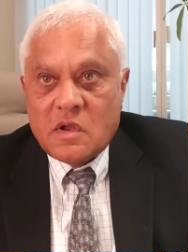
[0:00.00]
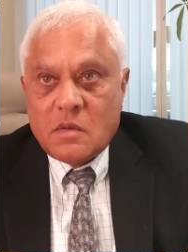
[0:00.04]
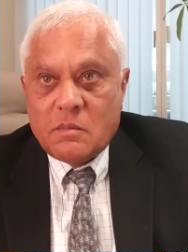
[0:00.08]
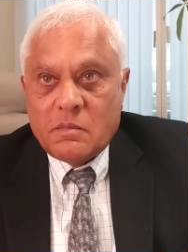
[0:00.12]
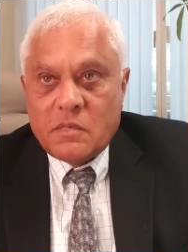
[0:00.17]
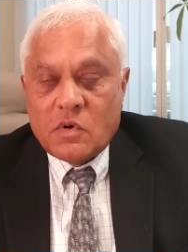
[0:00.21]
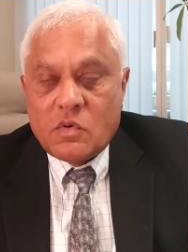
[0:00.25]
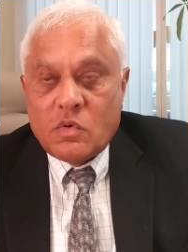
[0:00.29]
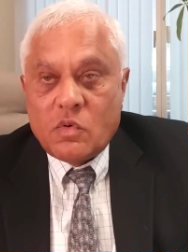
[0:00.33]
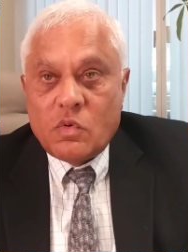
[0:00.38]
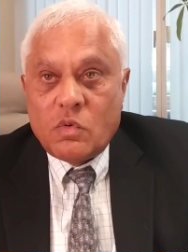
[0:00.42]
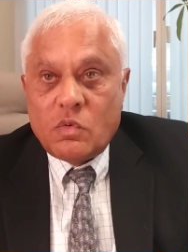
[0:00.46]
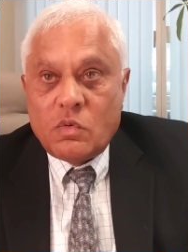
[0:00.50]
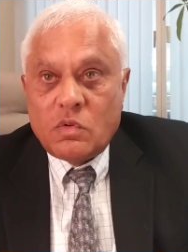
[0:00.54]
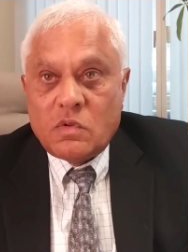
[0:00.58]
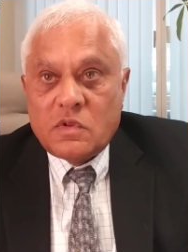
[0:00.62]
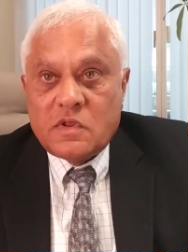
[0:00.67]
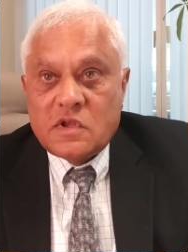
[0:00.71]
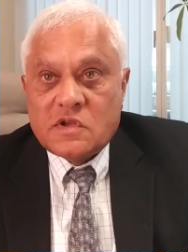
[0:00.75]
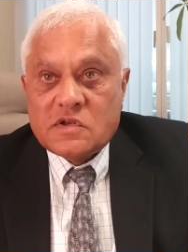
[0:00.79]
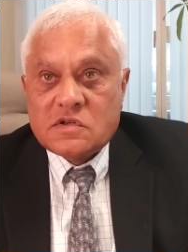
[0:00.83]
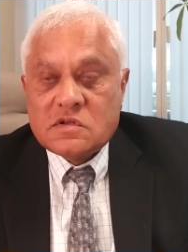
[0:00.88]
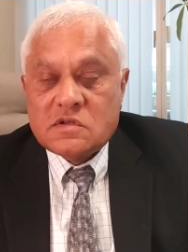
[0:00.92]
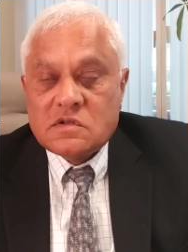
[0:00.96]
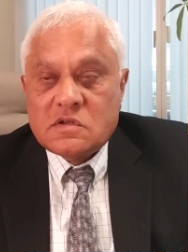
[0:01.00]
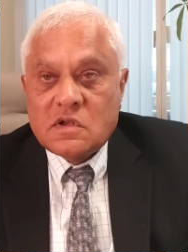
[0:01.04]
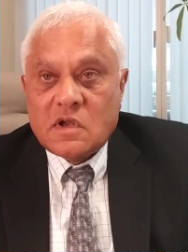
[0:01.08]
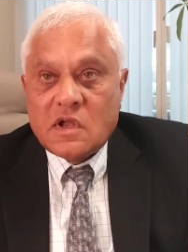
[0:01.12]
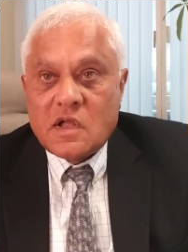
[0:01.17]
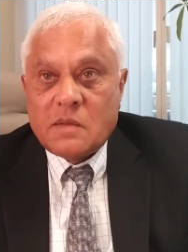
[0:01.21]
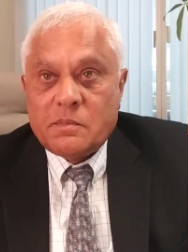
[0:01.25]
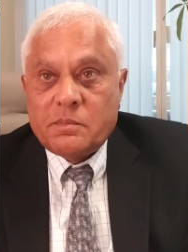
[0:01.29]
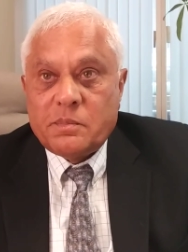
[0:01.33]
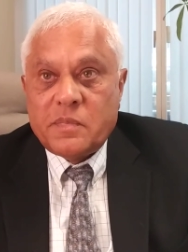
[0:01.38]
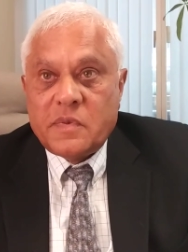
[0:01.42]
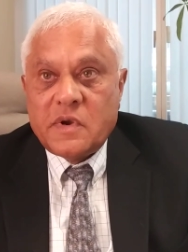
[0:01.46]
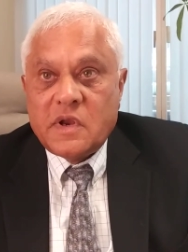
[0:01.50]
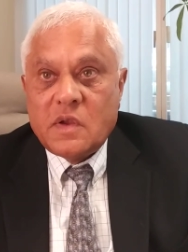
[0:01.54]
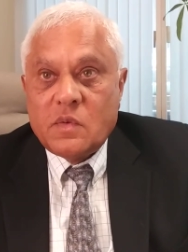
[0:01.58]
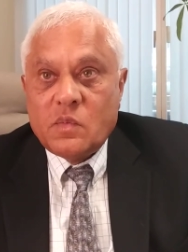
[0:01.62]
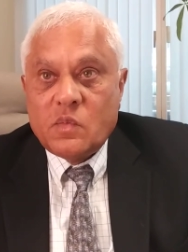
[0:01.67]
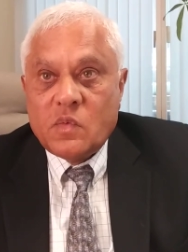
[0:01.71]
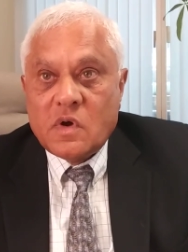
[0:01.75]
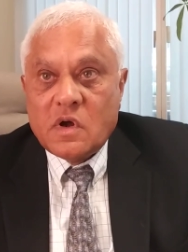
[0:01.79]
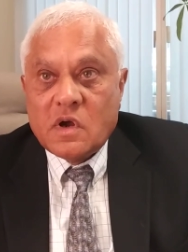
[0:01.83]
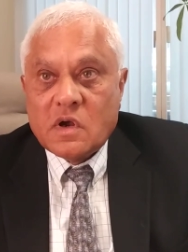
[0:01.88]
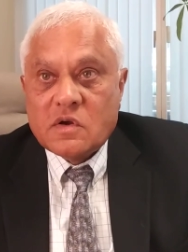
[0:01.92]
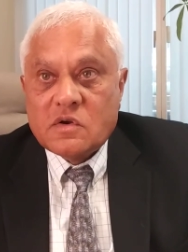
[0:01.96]
But all this company
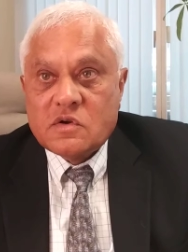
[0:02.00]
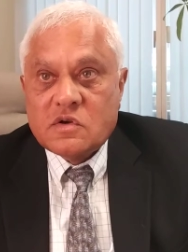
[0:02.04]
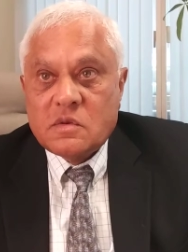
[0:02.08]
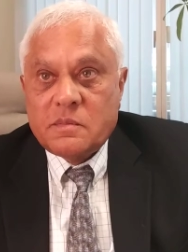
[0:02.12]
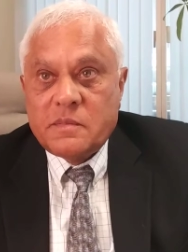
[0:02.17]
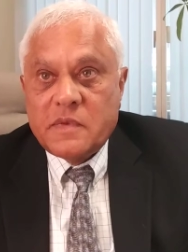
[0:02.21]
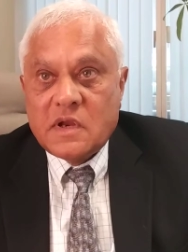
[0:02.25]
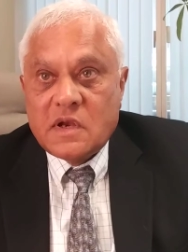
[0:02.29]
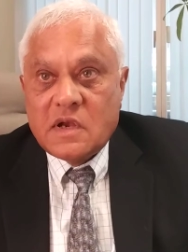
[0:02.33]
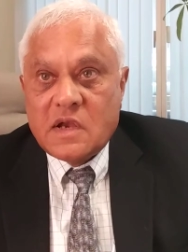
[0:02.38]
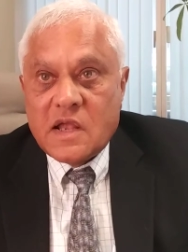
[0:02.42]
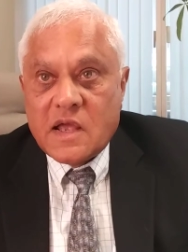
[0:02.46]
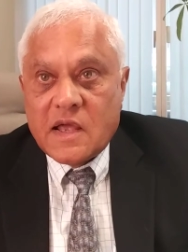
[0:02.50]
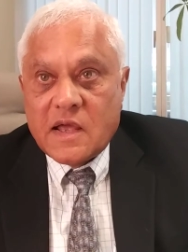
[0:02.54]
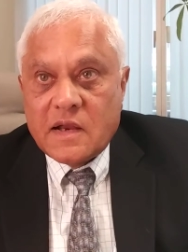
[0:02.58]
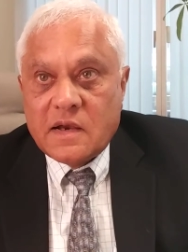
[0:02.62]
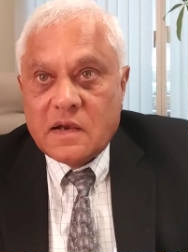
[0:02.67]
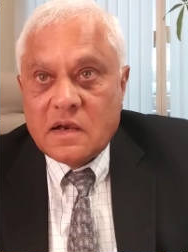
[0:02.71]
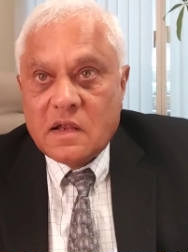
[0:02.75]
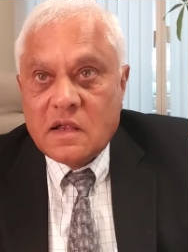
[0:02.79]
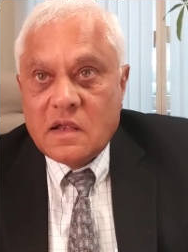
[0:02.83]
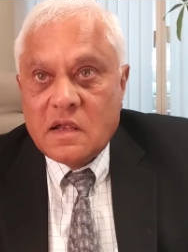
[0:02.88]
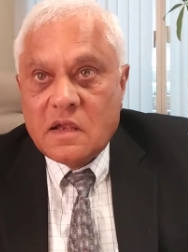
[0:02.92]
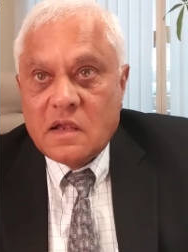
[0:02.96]
work to be done